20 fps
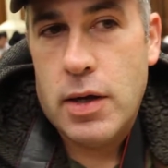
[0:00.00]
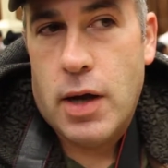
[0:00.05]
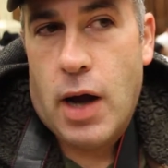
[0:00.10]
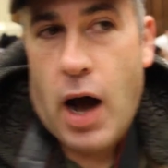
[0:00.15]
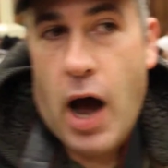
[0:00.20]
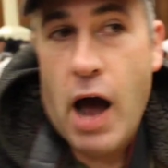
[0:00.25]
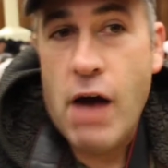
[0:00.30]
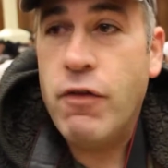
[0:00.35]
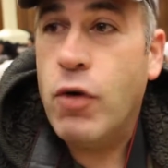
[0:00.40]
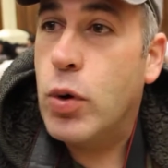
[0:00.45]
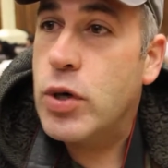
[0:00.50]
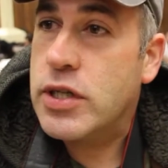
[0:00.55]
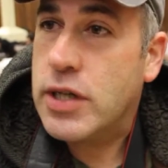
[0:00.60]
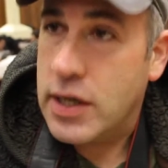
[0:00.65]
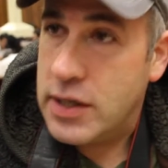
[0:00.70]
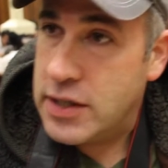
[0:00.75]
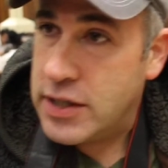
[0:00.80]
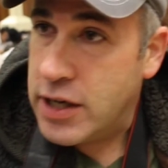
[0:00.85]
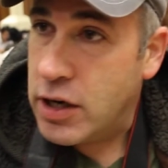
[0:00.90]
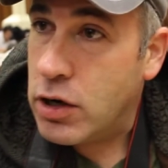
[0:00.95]
I've always
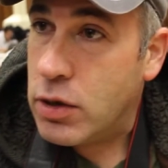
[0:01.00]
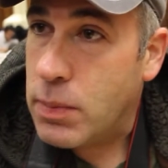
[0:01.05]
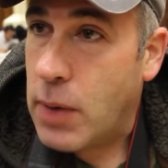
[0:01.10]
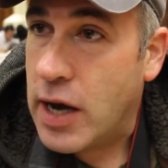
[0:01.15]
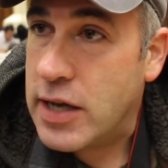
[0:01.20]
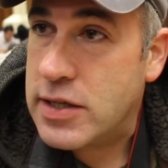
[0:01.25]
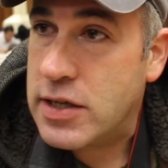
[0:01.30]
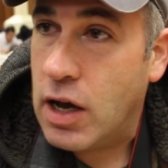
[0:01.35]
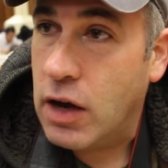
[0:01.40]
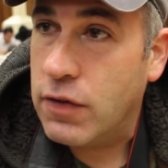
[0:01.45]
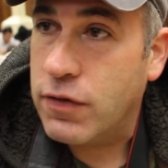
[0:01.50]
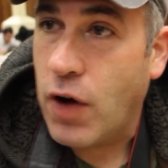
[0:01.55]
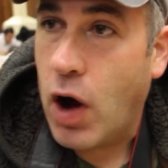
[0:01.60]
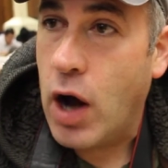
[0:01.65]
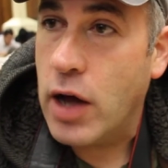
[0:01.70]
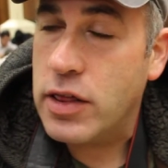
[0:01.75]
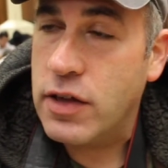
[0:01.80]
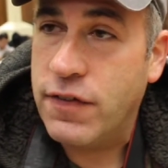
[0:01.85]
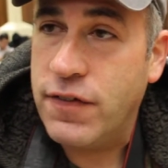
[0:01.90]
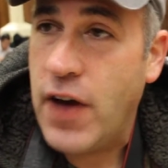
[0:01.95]
considered myself
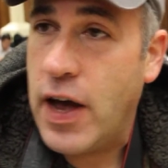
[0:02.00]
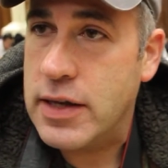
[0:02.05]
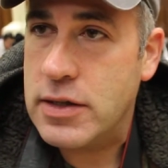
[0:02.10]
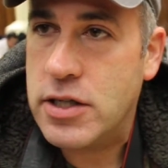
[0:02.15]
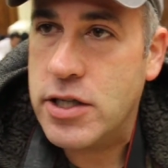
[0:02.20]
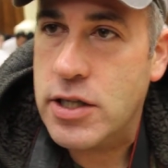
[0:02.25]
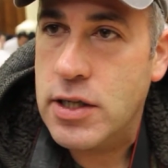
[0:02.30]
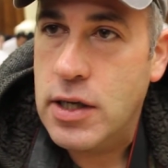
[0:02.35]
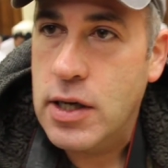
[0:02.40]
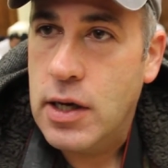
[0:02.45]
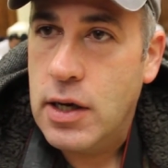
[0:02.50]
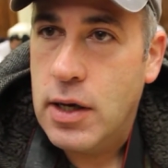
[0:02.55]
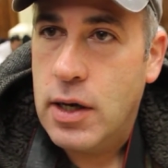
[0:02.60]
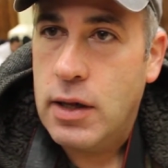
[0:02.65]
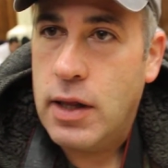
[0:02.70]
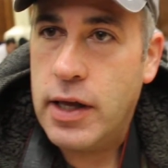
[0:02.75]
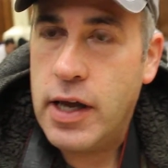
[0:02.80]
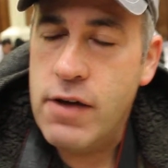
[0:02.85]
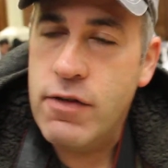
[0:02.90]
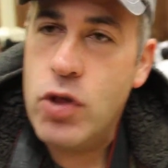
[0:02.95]
on the fence.
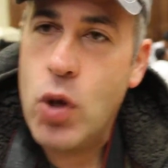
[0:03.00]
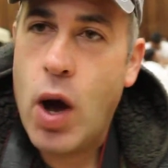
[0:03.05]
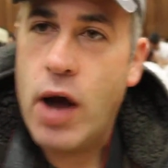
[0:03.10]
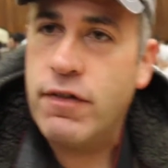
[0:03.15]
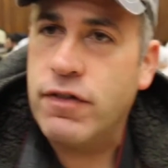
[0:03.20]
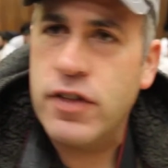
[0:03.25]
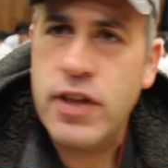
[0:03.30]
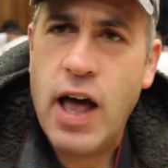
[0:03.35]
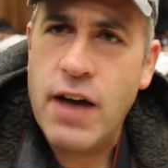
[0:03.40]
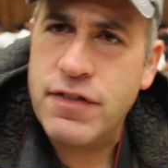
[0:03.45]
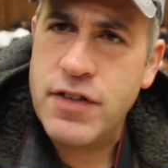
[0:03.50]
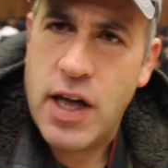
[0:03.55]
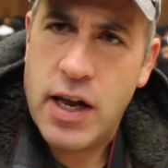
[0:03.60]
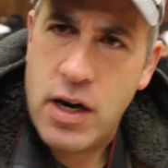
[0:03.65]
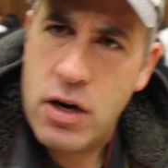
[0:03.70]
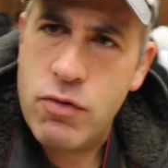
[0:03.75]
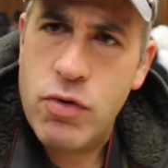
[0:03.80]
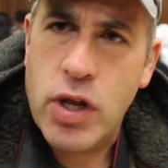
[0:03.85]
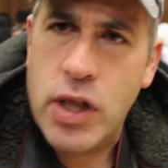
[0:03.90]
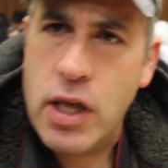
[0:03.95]
Like, even though I've left, I
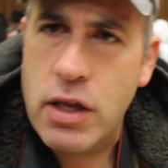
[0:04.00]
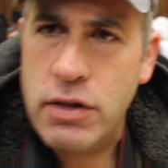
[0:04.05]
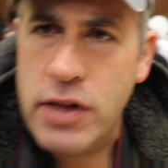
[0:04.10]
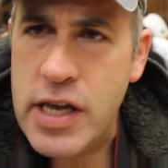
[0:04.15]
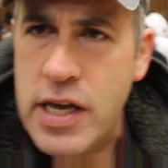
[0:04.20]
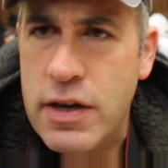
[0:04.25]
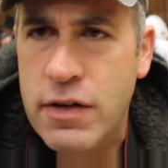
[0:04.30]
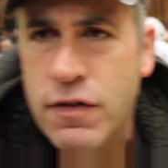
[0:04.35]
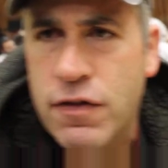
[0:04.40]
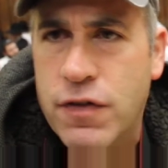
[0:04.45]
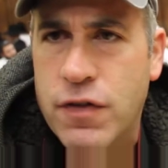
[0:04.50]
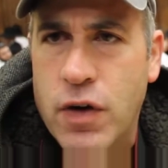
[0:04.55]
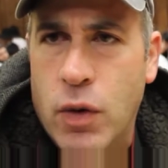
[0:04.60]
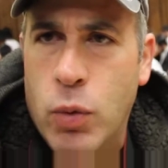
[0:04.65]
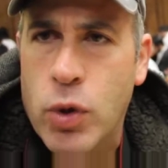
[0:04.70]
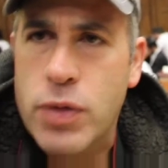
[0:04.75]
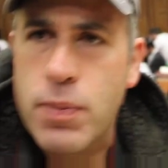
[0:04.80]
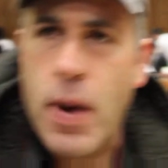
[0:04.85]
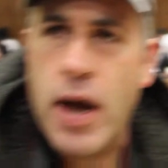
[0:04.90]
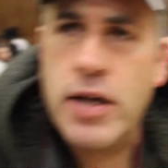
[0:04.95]
didn't really leave
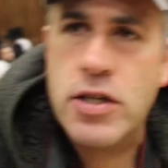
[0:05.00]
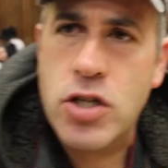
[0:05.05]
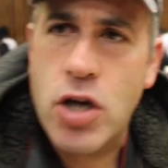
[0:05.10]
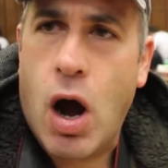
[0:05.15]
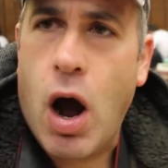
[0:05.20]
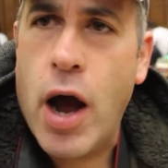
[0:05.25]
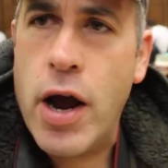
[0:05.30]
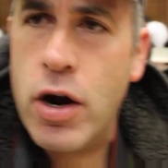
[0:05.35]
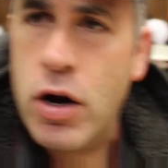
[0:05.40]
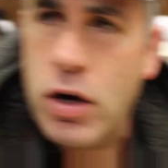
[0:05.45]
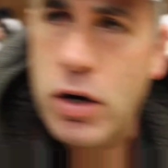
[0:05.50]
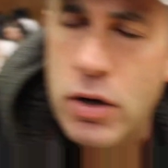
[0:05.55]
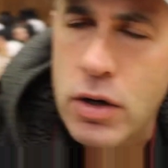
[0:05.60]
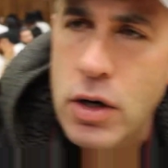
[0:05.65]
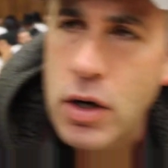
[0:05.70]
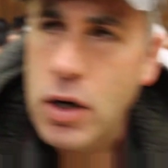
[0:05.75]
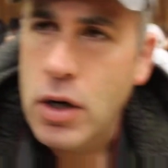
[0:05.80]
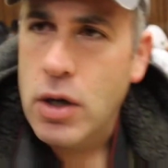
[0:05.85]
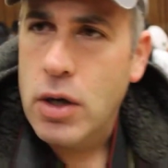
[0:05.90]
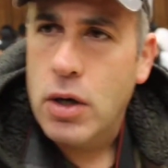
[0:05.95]
with my entire
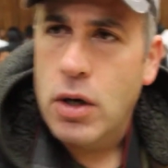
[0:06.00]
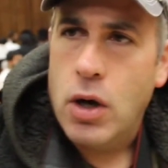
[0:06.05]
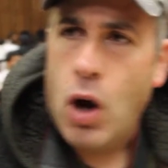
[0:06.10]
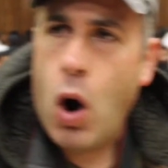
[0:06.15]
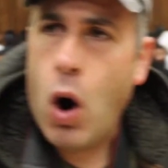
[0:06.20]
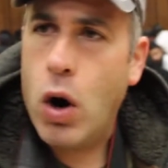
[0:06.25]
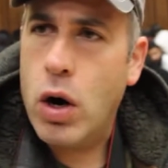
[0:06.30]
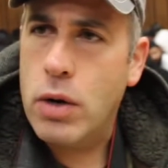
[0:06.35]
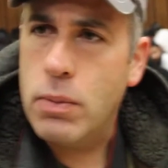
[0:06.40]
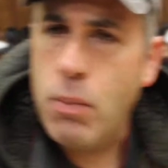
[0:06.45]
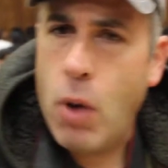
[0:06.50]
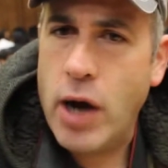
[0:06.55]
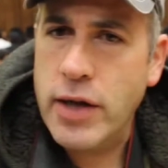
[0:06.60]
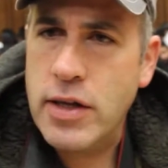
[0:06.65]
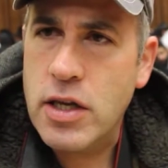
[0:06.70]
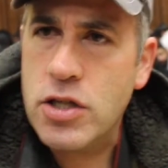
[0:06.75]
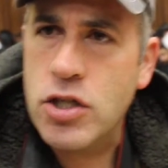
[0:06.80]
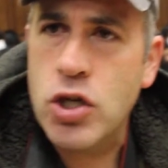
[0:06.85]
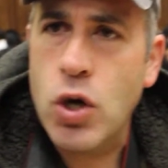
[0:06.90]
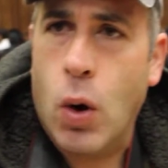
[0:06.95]
heart, mind,
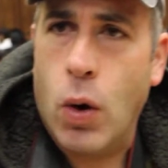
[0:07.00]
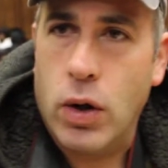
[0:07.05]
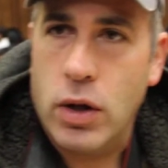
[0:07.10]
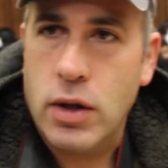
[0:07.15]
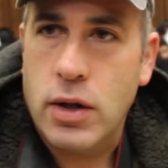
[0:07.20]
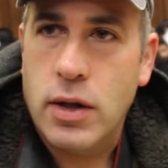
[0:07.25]
and soul.